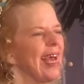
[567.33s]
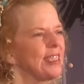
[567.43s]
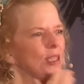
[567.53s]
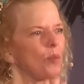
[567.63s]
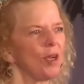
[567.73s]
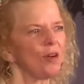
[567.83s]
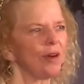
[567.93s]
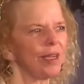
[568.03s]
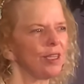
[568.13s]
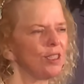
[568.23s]
And so what you're
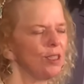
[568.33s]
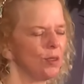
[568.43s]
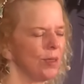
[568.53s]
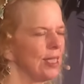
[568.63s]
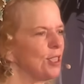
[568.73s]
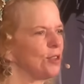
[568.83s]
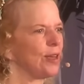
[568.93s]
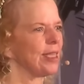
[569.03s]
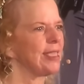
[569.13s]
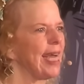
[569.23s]
going to do is you're
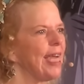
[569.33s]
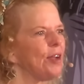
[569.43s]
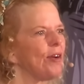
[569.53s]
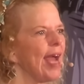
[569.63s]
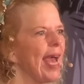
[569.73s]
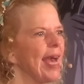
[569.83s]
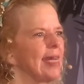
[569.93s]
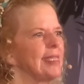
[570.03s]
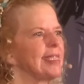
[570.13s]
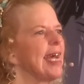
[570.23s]
going to take your
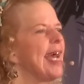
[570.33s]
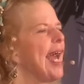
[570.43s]
hands